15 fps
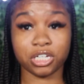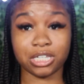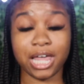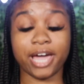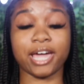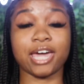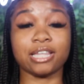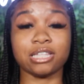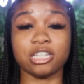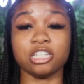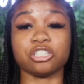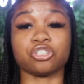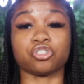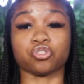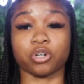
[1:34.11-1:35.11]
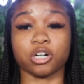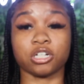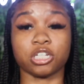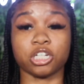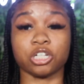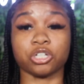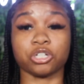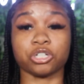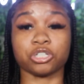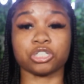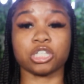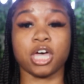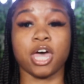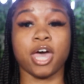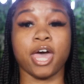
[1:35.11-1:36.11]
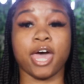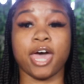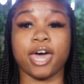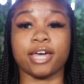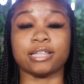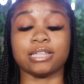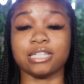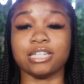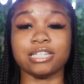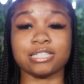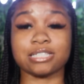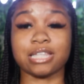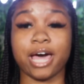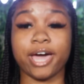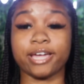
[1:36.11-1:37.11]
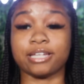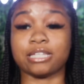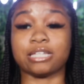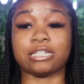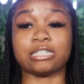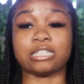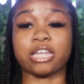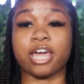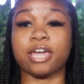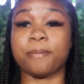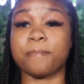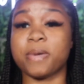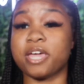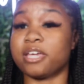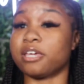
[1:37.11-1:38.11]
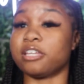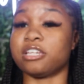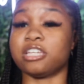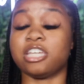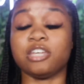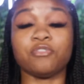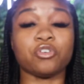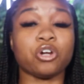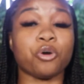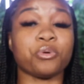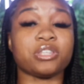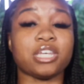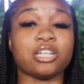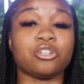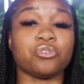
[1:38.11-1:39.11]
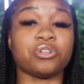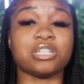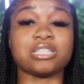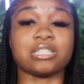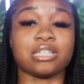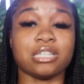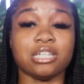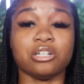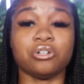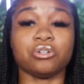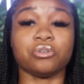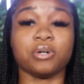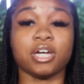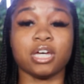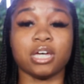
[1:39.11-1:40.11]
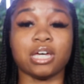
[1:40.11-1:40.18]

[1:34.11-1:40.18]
Like, at least drug dealers, at least, like, they making, even though what they doing is illegal,